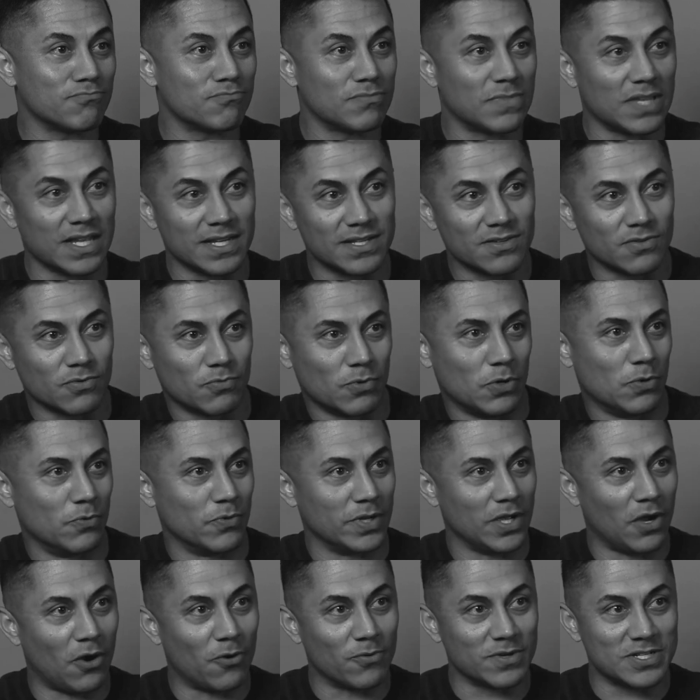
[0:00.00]
they, well,
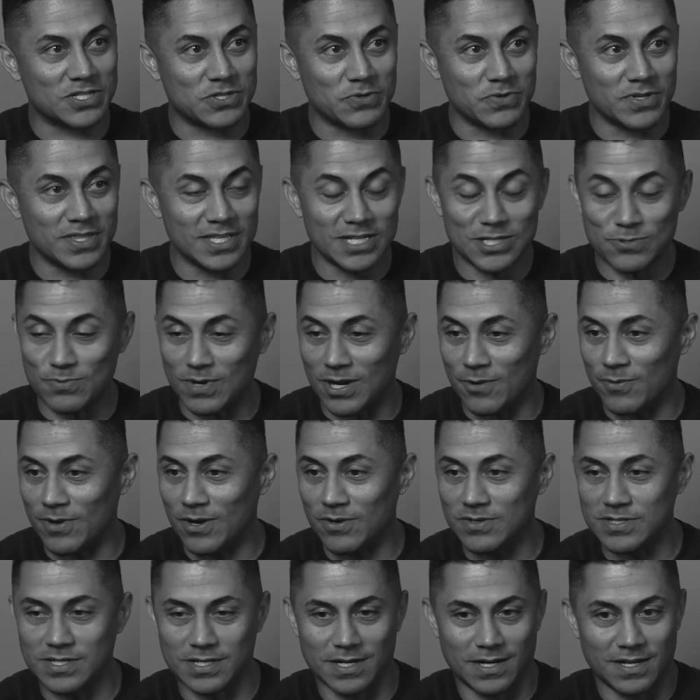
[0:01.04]
we always do it this way. We
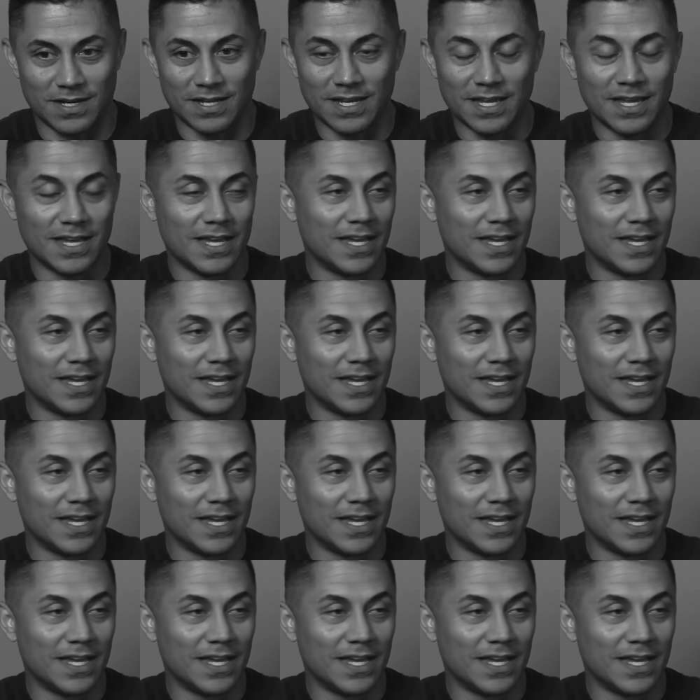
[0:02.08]
always not.